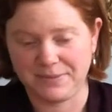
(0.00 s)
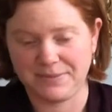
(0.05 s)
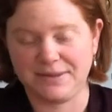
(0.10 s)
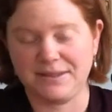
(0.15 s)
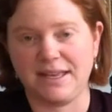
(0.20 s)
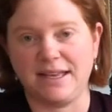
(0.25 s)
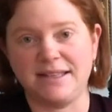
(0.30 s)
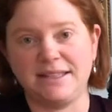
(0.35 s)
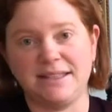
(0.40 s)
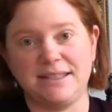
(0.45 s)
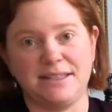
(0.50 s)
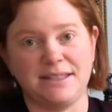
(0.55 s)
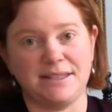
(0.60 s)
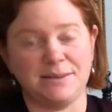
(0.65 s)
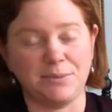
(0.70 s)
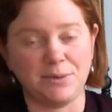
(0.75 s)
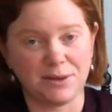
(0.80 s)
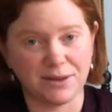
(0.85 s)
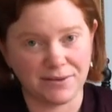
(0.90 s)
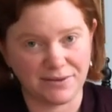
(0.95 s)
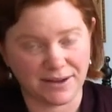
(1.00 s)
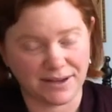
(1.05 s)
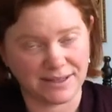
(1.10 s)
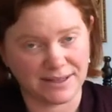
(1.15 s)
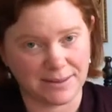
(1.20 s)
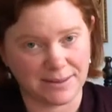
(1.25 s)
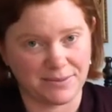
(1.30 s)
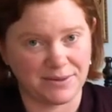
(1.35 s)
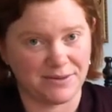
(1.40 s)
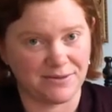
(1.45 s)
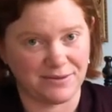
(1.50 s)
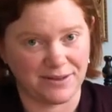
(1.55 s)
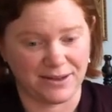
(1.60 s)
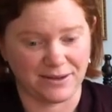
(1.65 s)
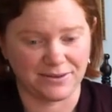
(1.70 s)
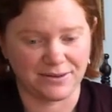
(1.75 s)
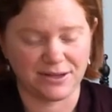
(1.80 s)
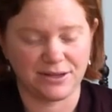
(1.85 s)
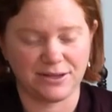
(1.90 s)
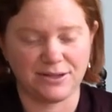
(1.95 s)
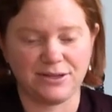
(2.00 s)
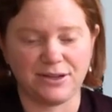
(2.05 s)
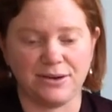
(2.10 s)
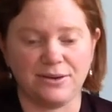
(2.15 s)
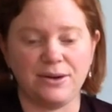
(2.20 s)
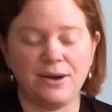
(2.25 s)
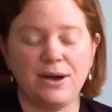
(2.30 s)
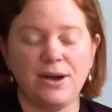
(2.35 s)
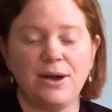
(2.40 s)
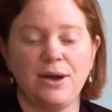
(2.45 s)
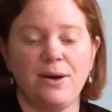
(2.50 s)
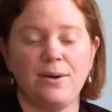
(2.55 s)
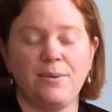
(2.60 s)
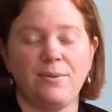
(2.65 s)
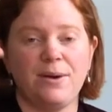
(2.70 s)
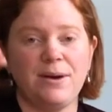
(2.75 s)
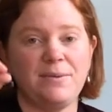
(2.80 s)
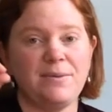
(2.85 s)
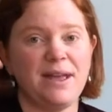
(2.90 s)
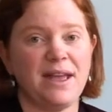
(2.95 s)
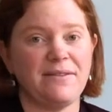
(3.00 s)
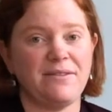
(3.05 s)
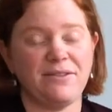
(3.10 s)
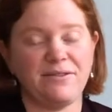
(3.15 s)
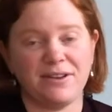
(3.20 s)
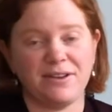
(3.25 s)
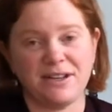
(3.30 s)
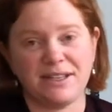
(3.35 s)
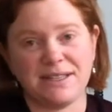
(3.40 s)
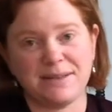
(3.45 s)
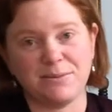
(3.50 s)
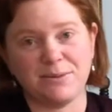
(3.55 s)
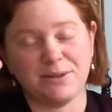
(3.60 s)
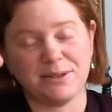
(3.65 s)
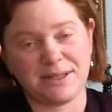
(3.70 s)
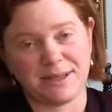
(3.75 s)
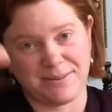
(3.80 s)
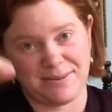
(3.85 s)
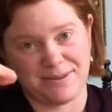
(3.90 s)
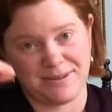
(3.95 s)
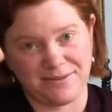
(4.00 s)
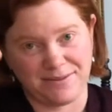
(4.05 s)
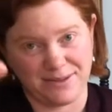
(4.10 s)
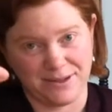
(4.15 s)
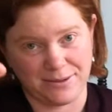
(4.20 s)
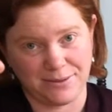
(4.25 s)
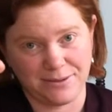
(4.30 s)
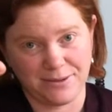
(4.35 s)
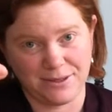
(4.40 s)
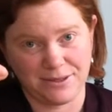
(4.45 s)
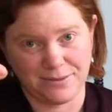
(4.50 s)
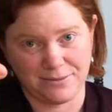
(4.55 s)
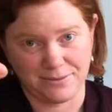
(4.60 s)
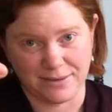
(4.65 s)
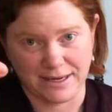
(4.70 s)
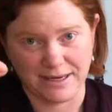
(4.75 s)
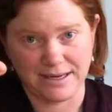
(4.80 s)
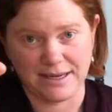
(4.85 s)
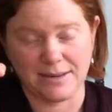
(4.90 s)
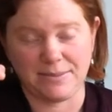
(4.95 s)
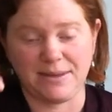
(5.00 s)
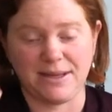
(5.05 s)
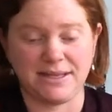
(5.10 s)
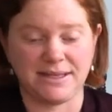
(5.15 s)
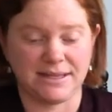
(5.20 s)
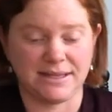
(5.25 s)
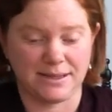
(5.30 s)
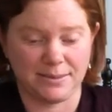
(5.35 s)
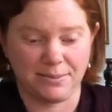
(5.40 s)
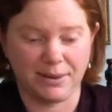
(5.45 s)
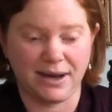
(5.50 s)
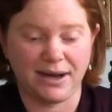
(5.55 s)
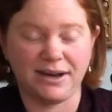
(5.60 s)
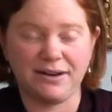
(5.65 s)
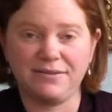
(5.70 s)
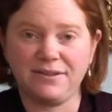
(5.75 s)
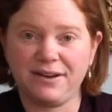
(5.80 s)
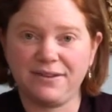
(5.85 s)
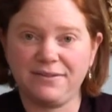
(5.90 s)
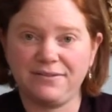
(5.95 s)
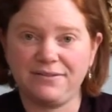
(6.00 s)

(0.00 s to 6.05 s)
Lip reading: That's the smaller of our depth of field. So when we have a very small depth of field, right, it means that the part of our